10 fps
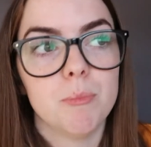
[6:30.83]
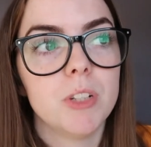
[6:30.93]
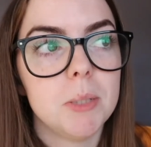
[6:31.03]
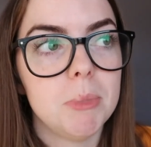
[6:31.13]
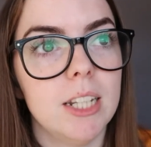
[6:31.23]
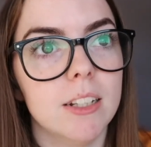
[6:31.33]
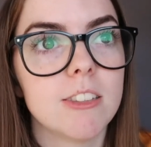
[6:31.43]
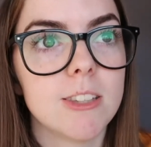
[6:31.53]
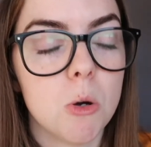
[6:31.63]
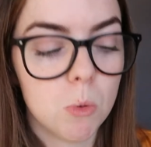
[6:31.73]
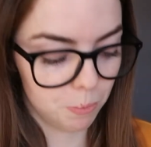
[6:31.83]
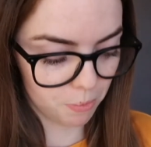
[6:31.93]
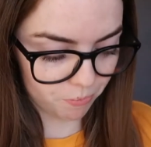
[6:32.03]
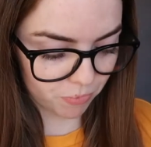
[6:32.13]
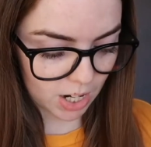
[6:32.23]
I'm really mean. So
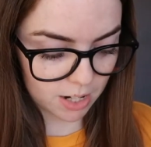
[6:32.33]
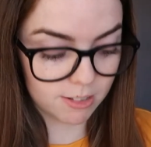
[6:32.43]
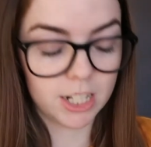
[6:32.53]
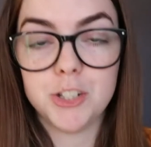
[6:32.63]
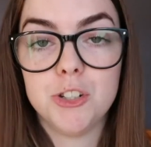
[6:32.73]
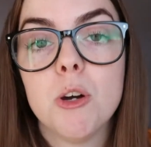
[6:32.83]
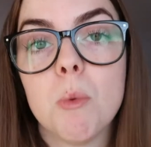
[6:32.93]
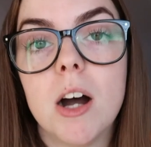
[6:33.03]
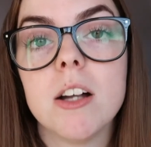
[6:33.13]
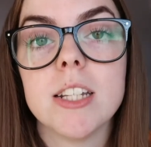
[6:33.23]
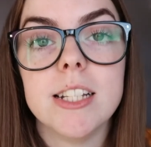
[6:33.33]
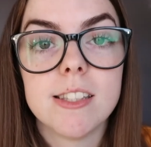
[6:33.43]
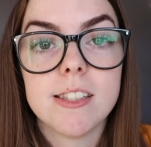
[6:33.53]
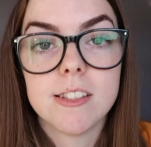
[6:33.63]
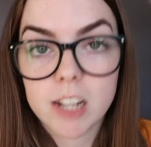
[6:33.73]
I was like, you know what,
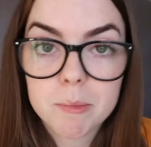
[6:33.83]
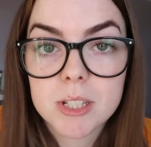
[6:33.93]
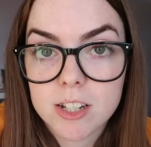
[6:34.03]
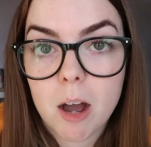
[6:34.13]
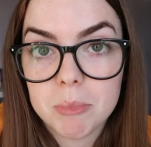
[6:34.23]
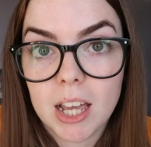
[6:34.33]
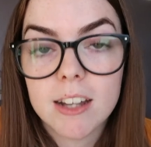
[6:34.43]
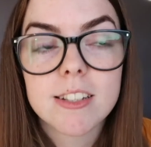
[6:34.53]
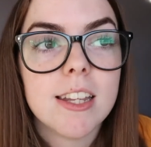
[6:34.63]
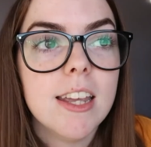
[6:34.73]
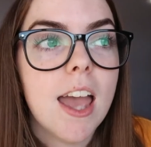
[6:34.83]
it's time to stop that